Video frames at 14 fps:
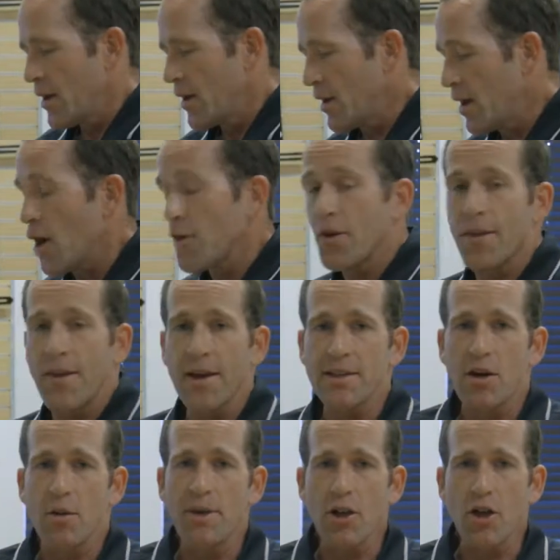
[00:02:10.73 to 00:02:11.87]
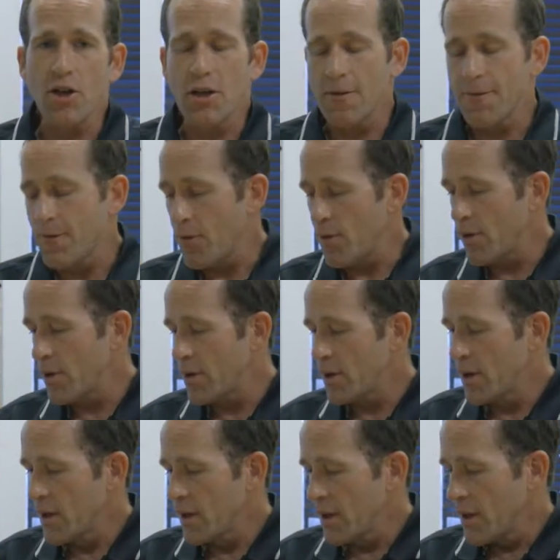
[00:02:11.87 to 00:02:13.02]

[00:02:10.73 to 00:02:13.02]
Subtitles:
Other things I'll be looking for